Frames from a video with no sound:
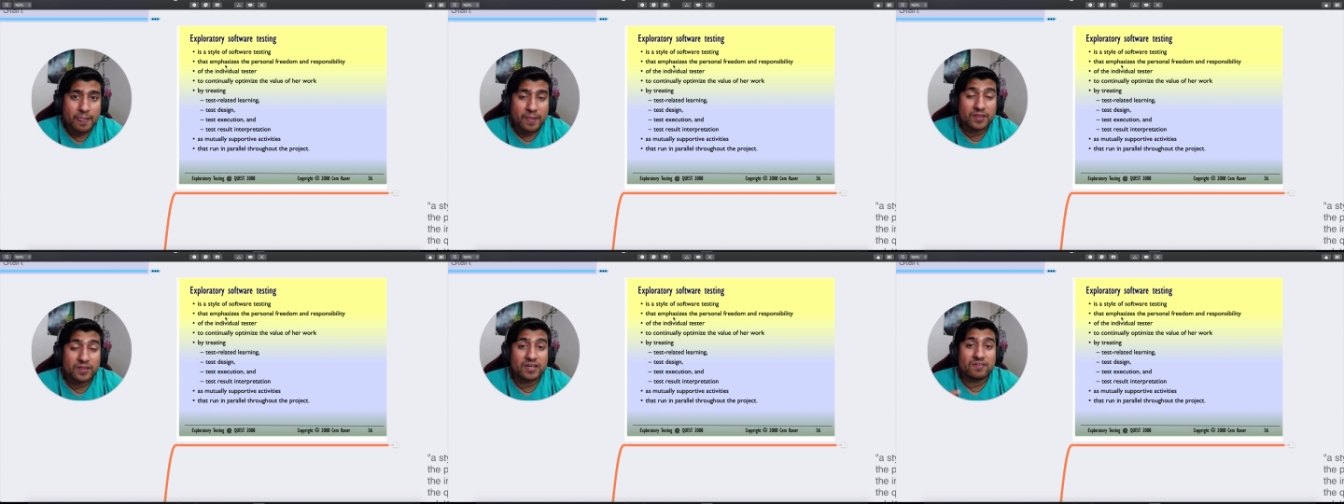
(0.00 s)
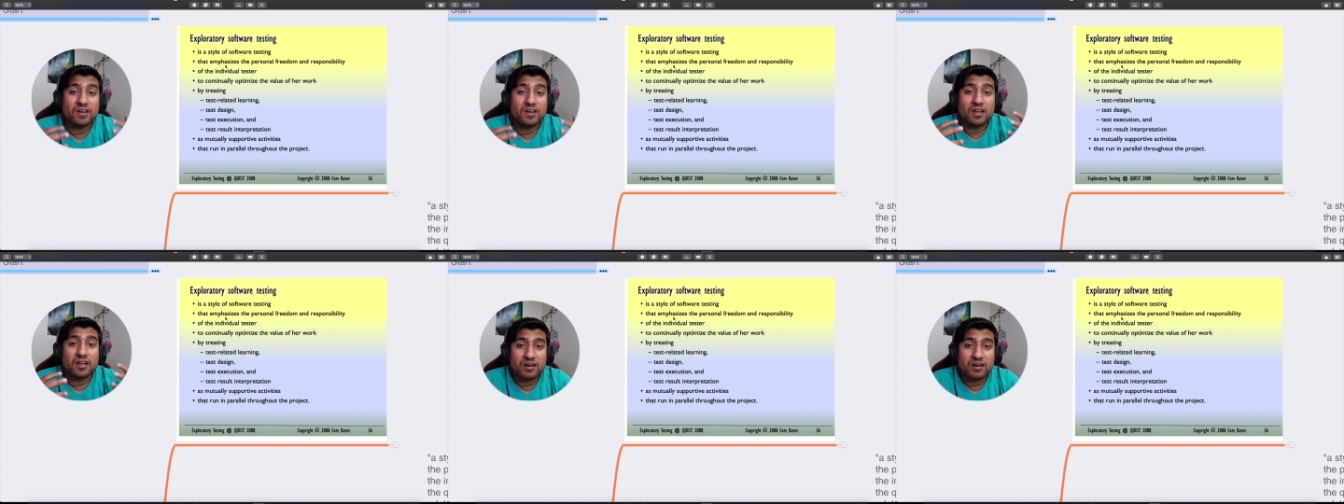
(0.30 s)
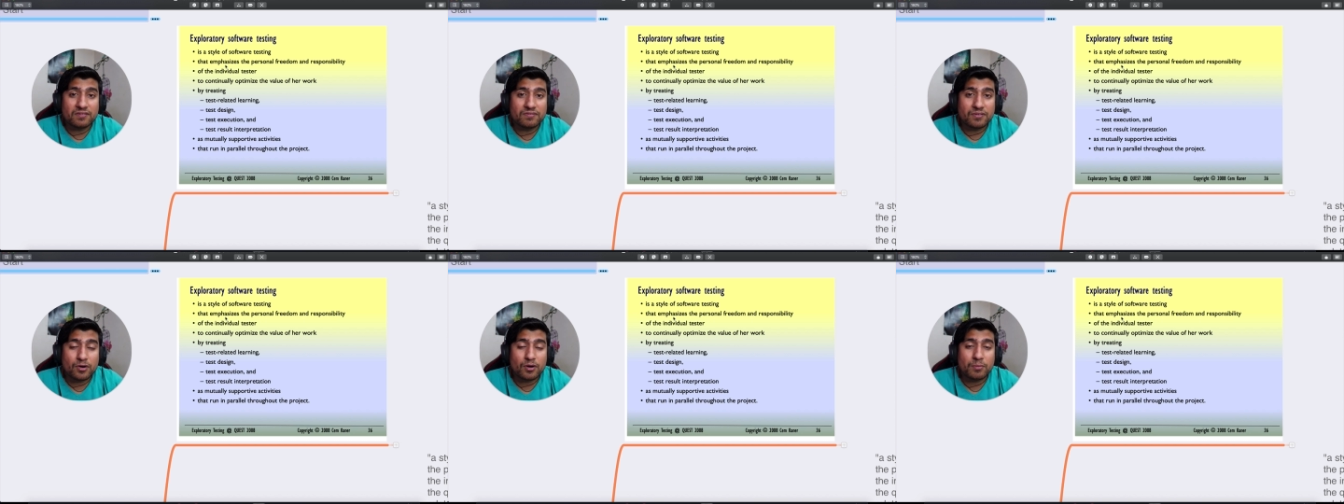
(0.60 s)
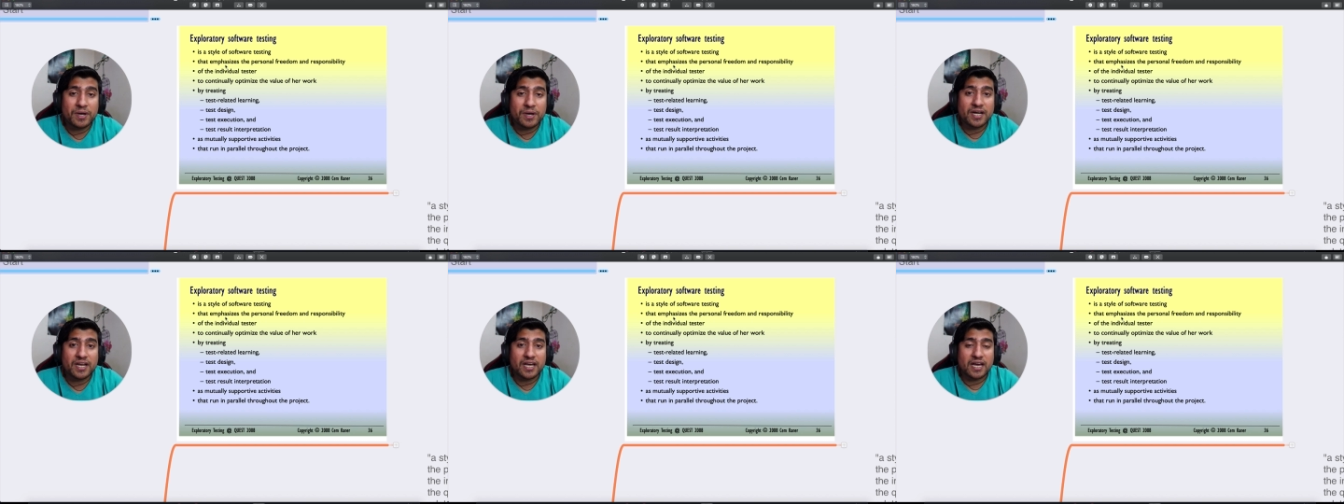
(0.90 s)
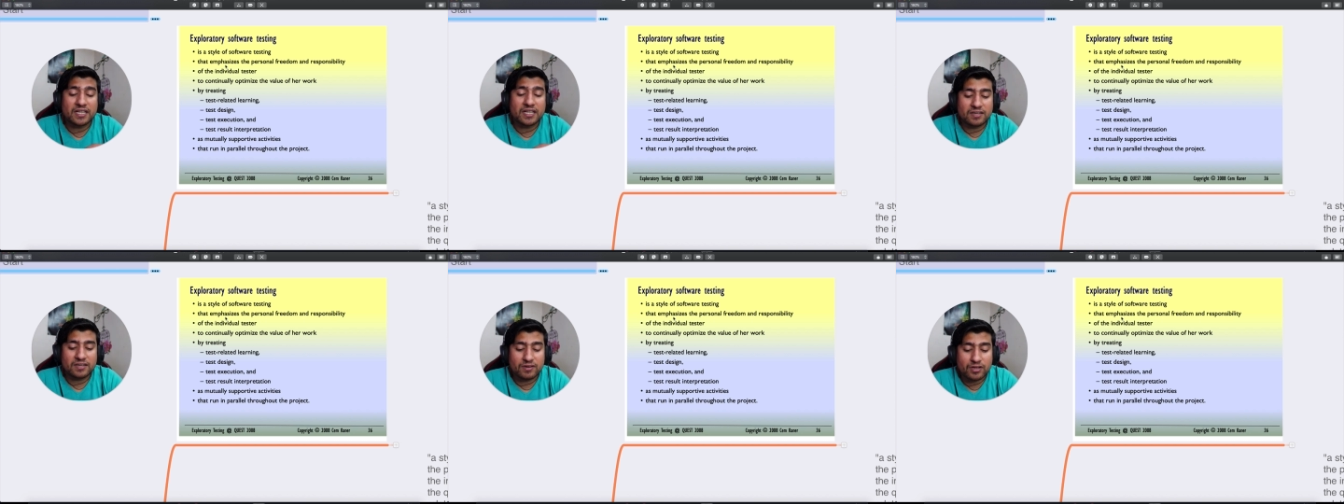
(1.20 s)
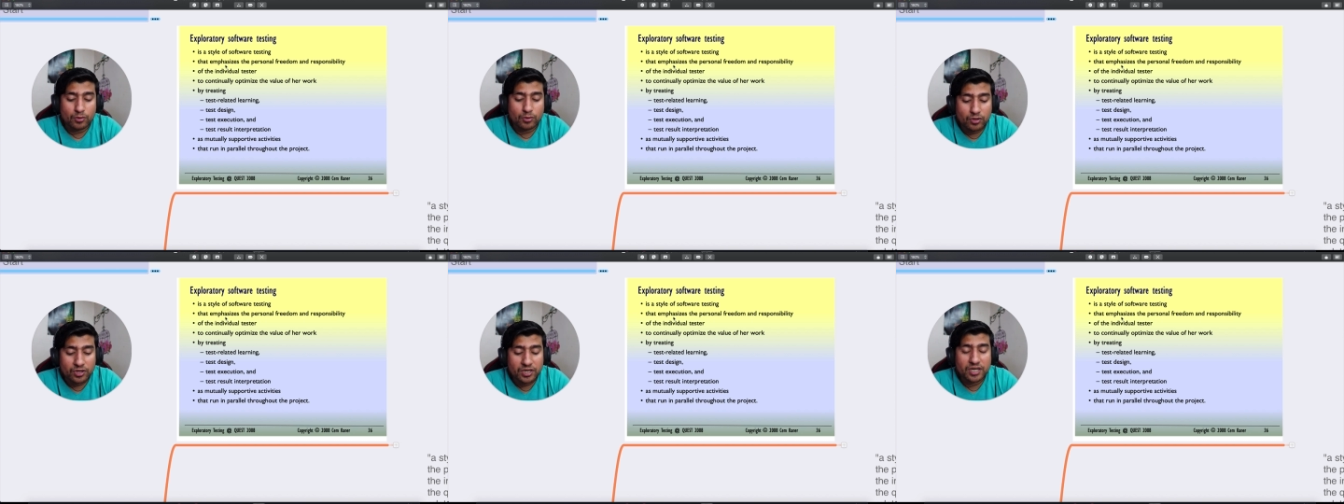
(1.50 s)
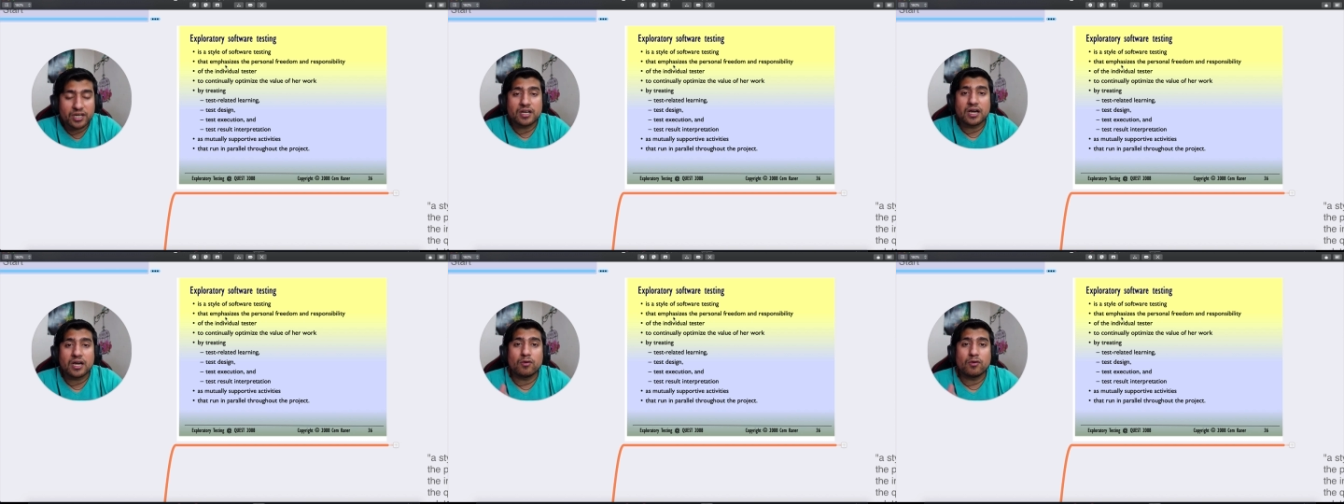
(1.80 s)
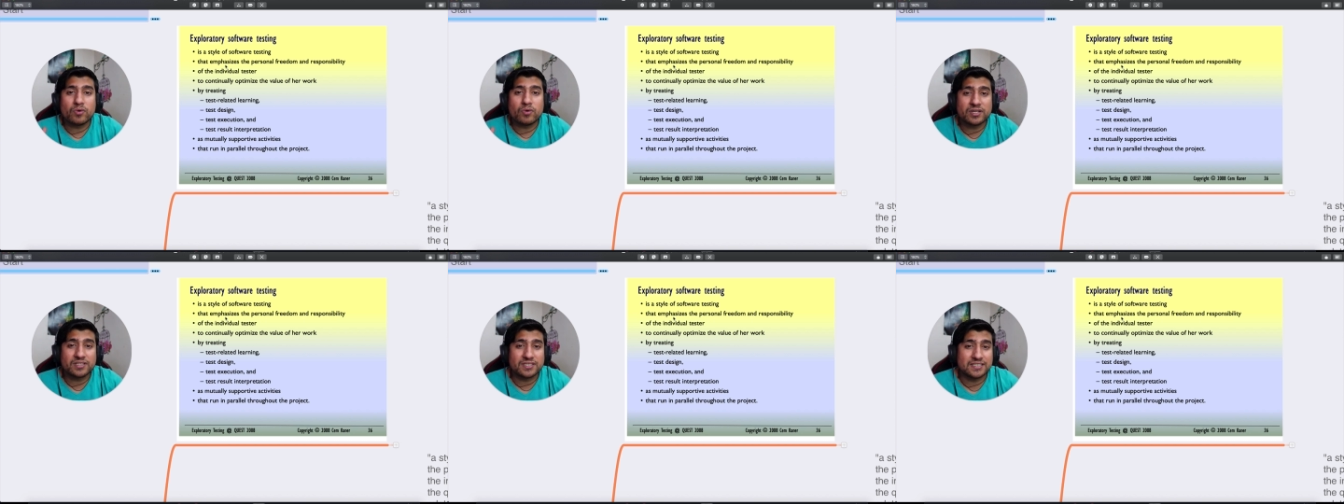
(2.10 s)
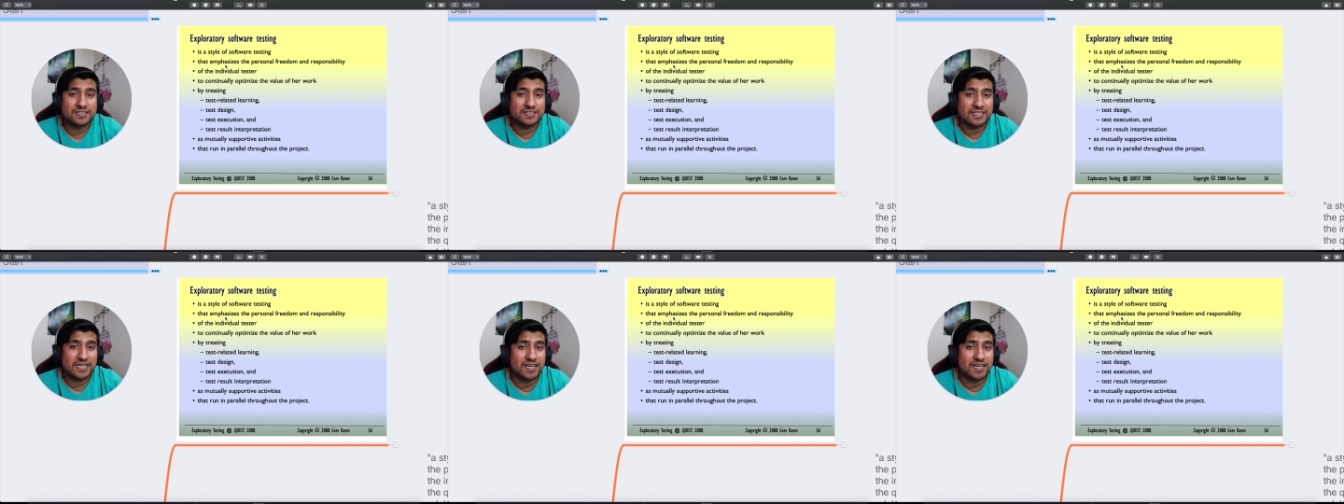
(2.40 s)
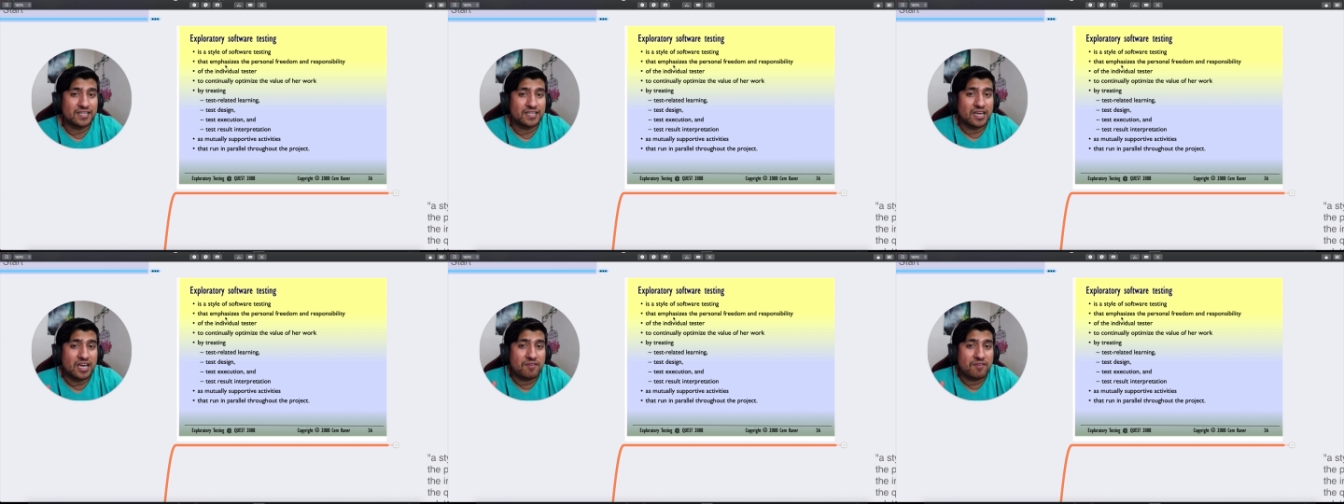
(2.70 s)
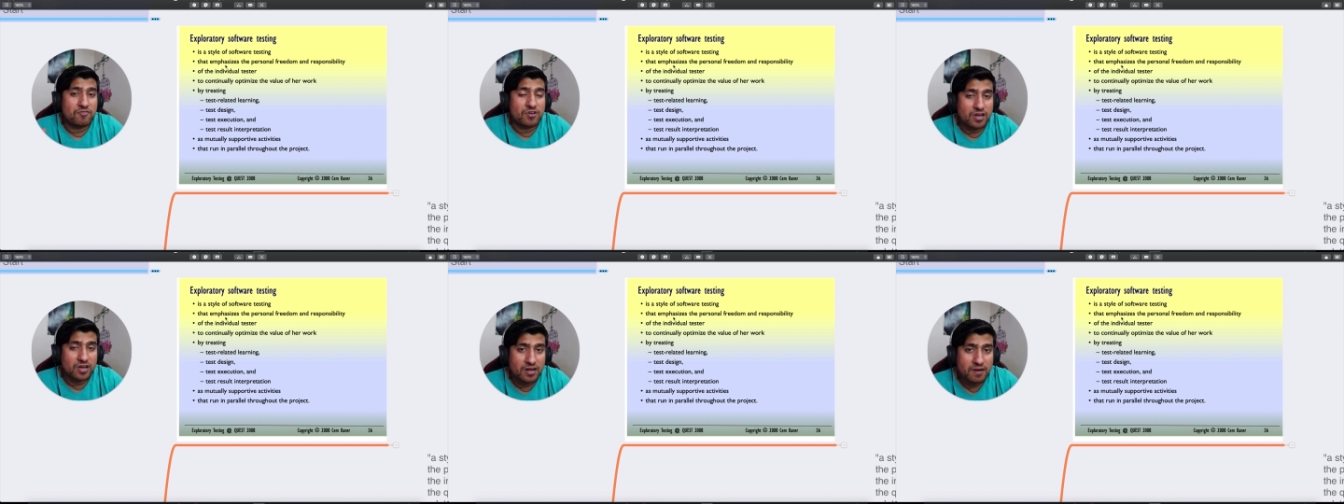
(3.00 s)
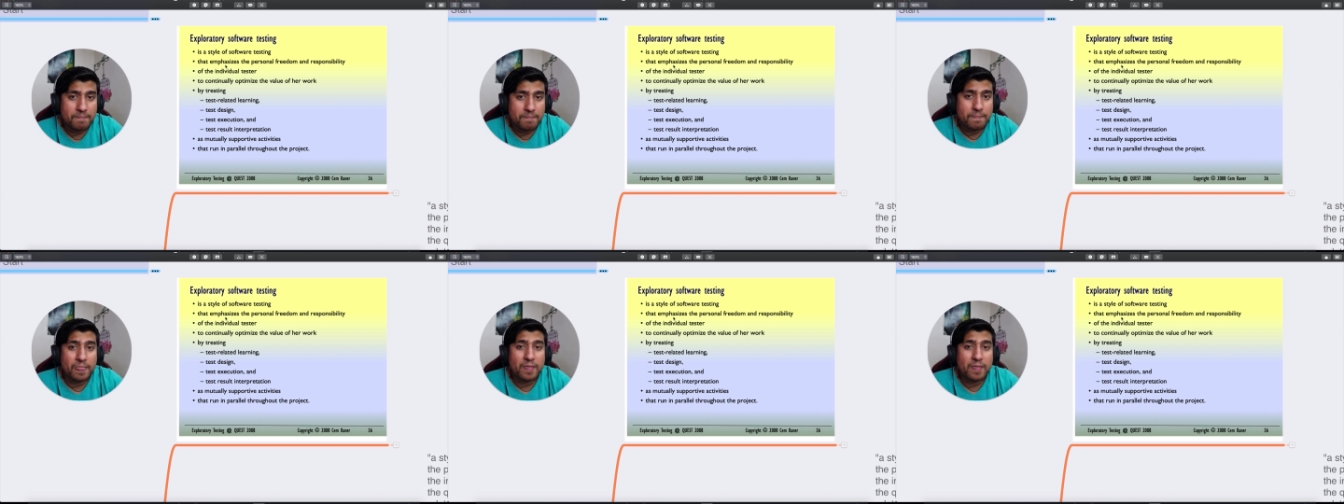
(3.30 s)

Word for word: They will learn from it and they will note it down what exactly they have done,